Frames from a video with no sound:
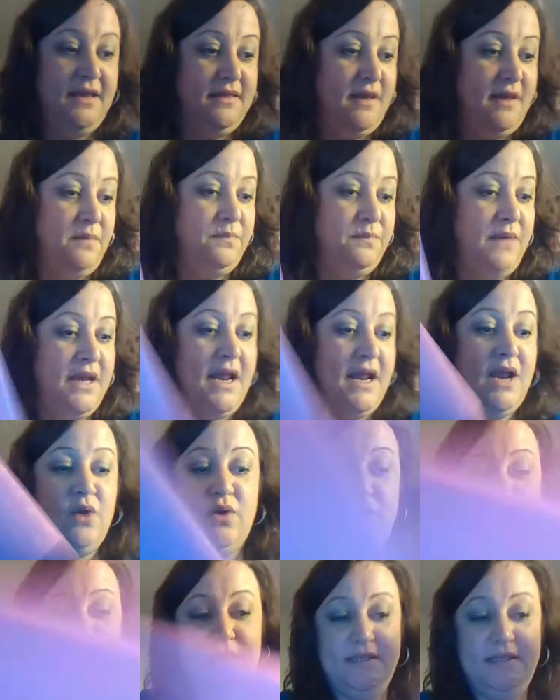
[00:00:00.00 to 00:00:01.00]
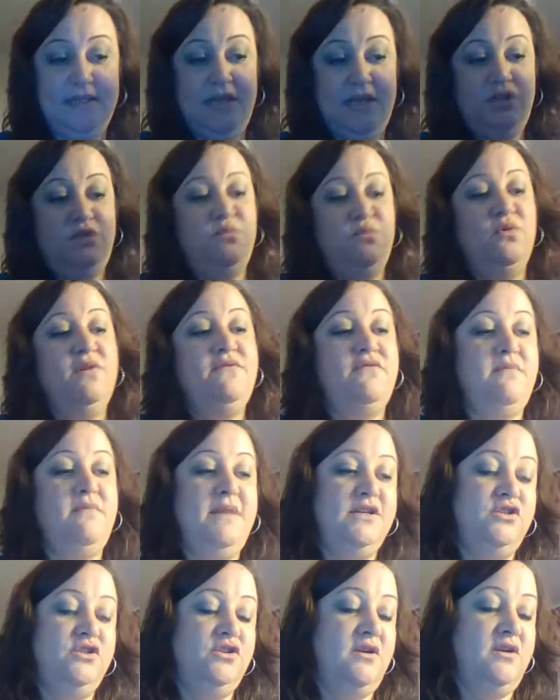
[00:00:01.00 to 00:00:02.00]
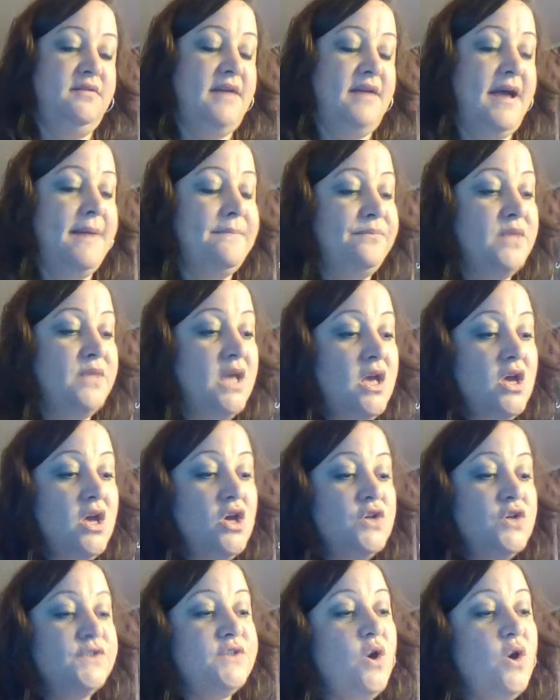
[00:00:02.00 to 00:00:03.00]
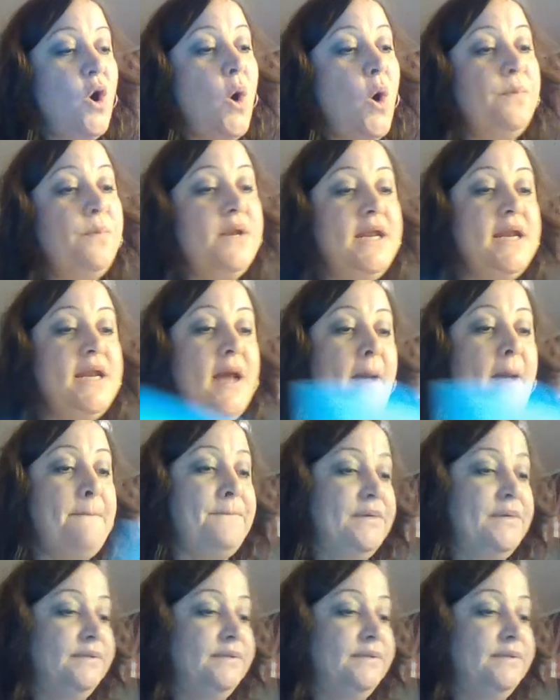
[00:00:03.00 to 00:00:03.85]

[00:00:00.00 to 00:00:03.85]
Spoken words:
them, and I can always get you more information on that. So opening up